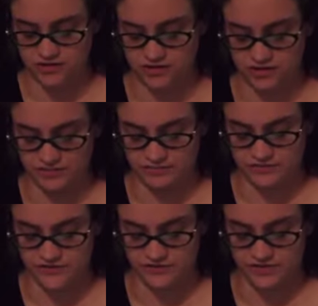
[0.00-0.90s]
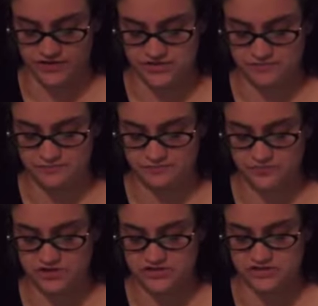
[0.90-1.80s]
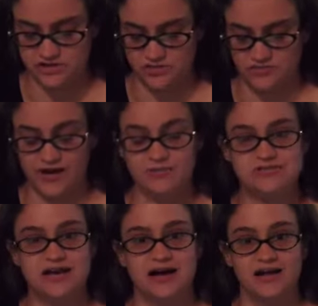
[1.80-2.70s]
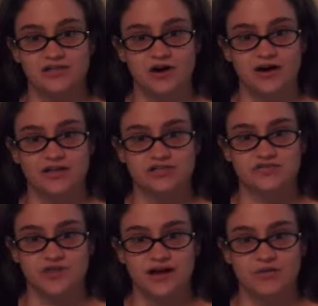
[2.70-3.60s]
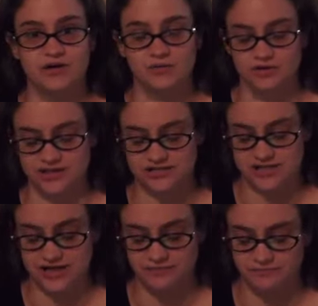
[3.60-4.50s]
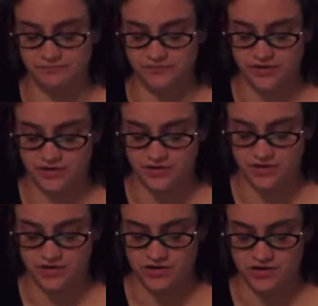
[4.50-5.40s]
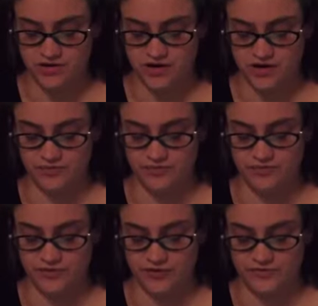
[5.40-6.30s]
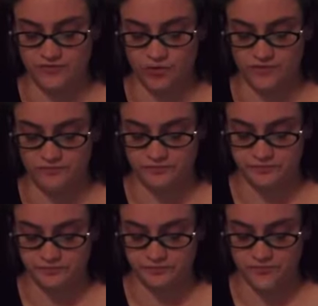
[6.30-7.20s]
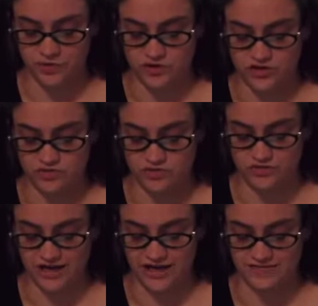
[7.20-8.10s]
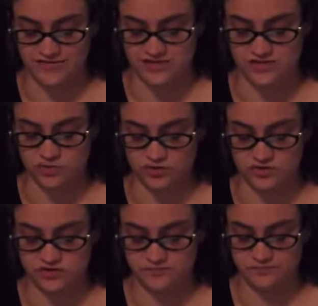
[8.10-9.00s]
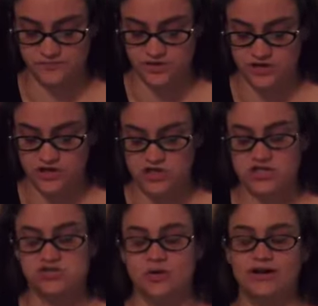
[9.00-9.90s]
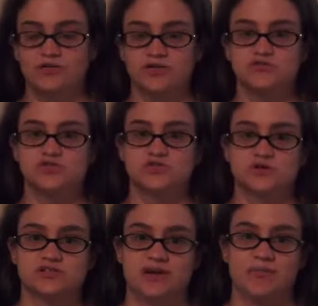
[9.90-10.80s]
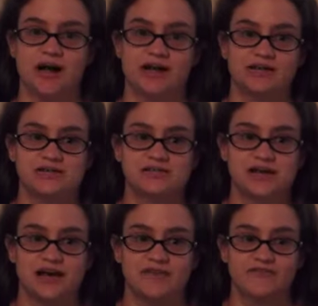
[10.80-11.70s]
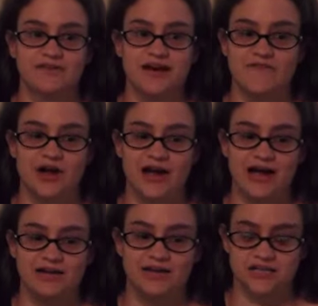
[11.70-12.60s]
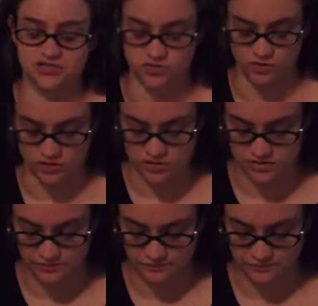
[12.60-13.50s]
um, different things. So that was a long answer for that one. I realized that. Um, 34. Ritual knives and swords. So I don't use swords in my practice. I've never had any swords.